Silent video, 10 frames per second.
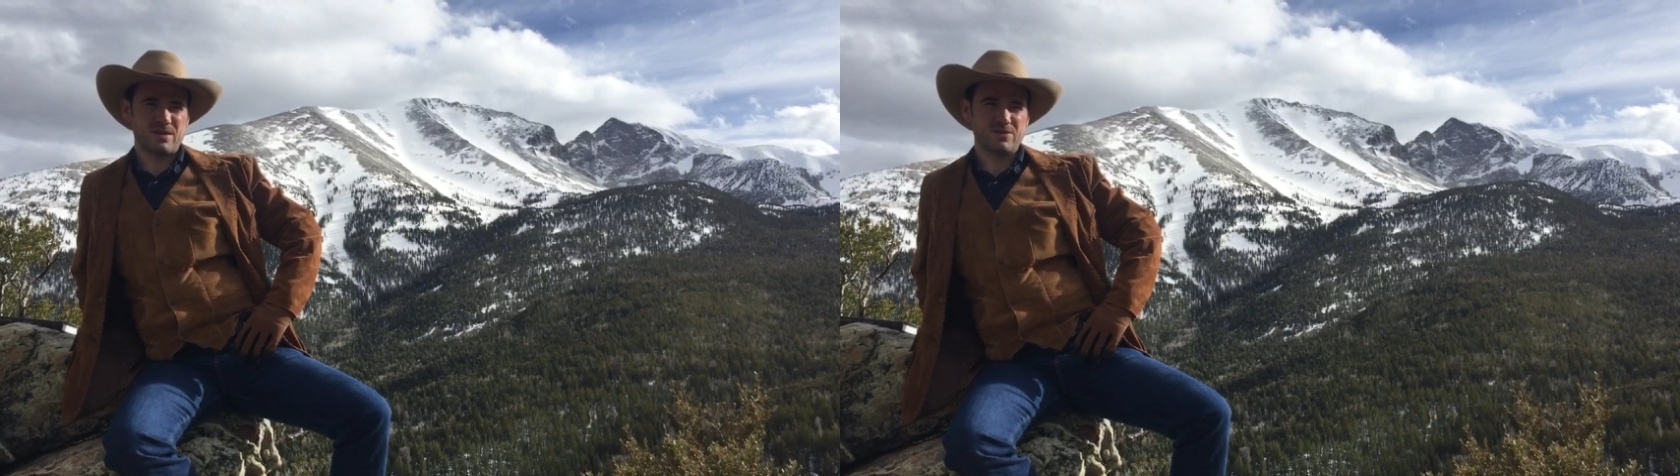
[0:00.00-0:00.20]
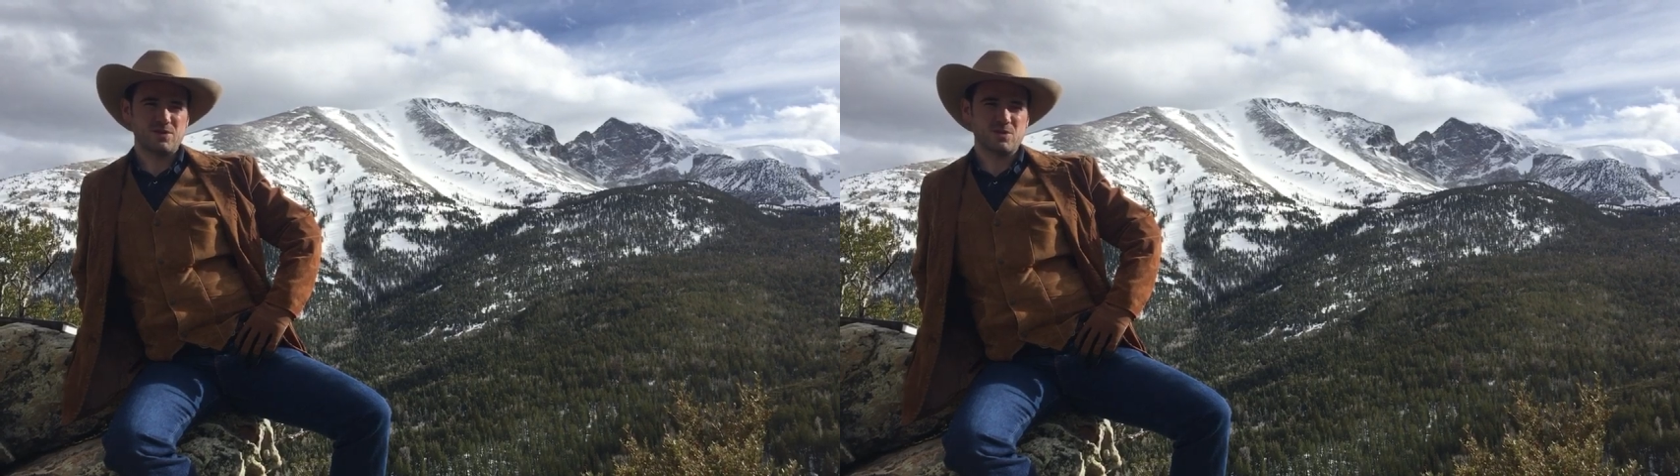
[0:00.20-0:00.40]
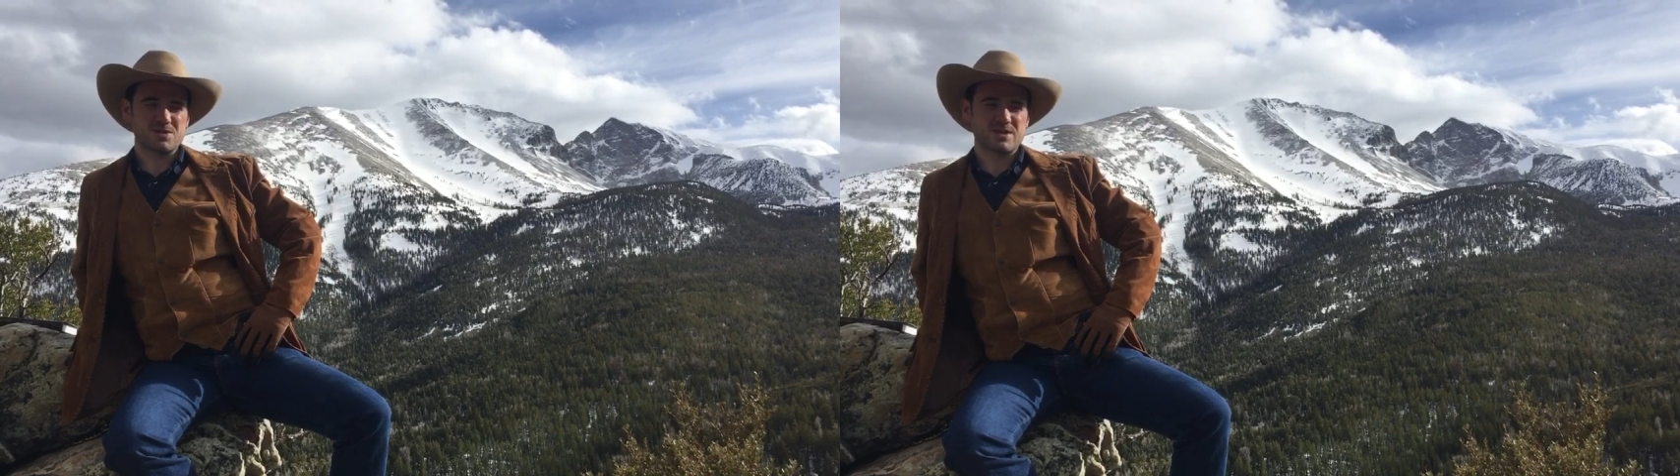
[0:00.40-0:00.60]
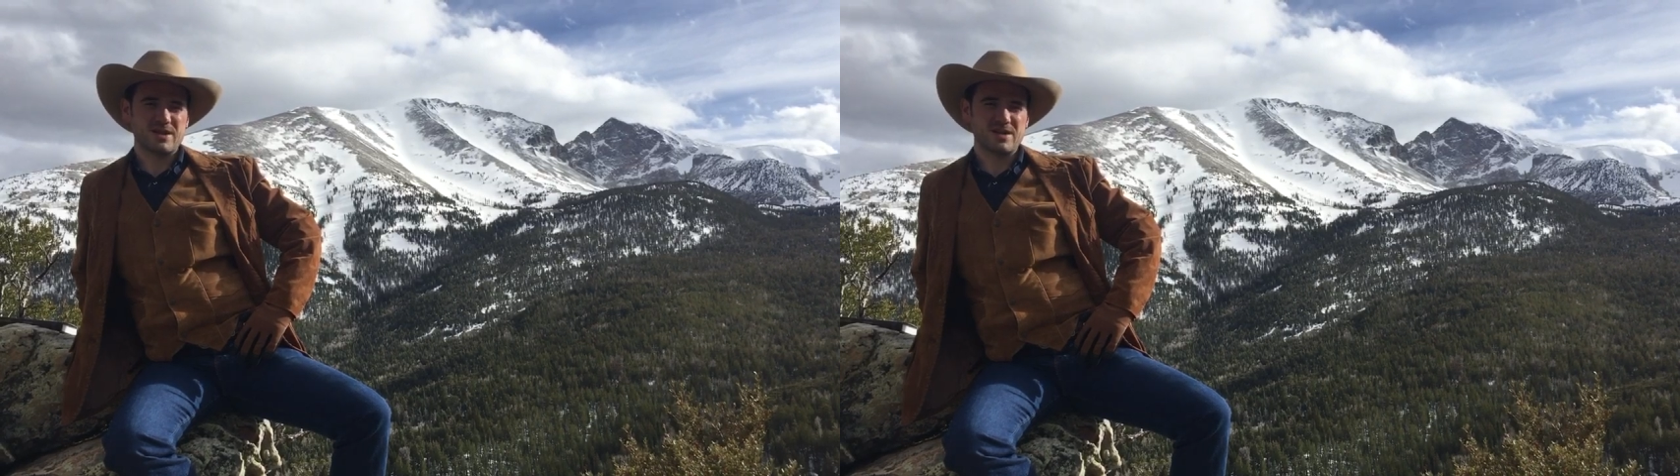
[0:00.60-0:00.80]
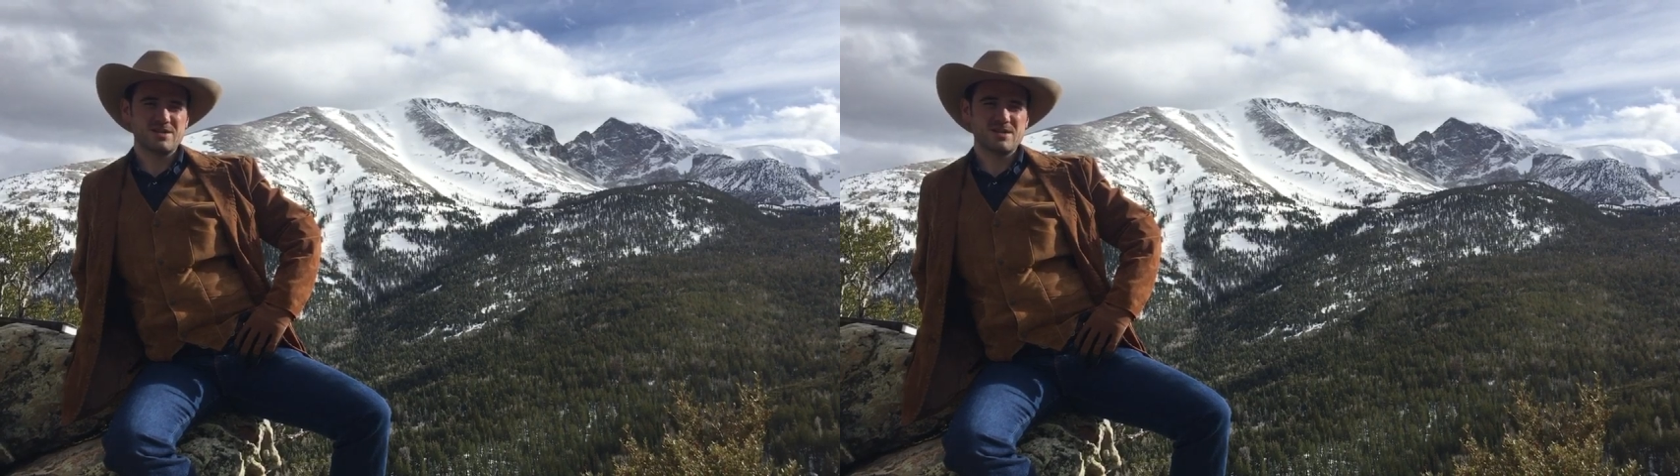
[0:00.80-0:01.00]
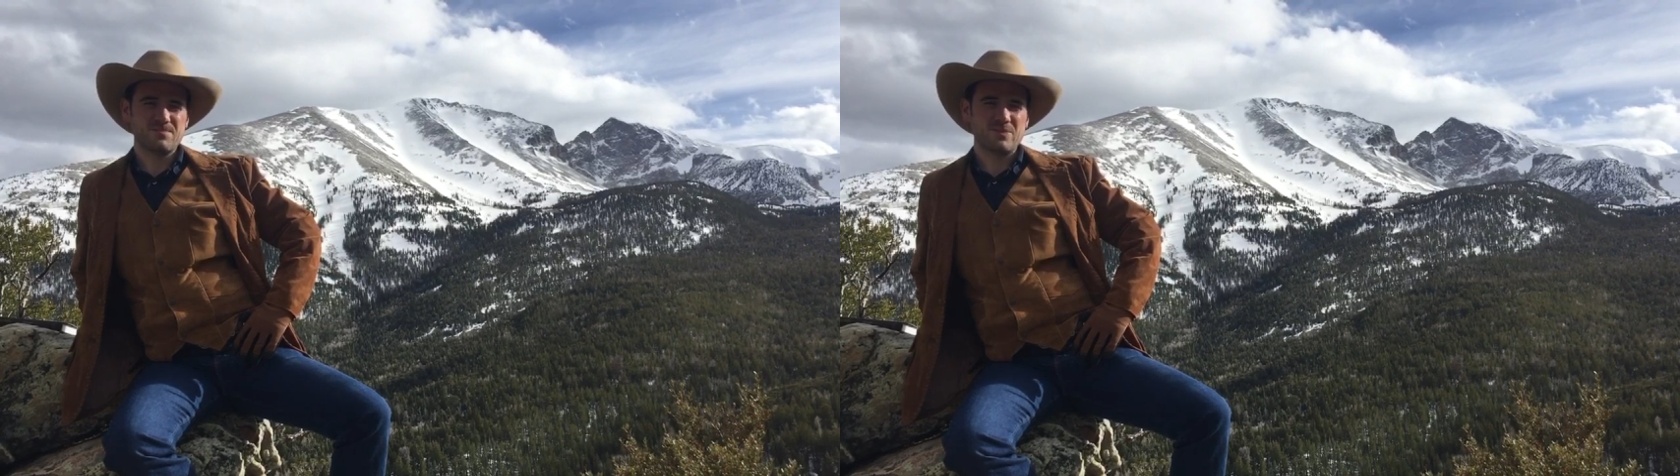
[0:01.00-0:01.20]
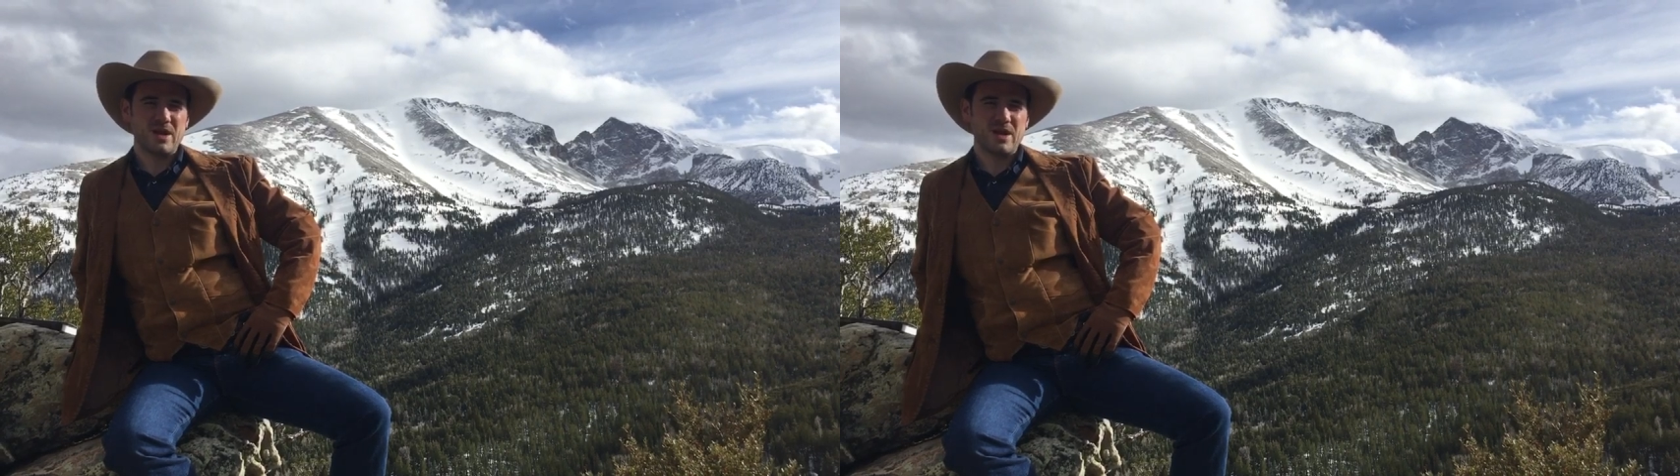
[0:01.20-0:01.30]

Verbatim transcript: of the Norse gods,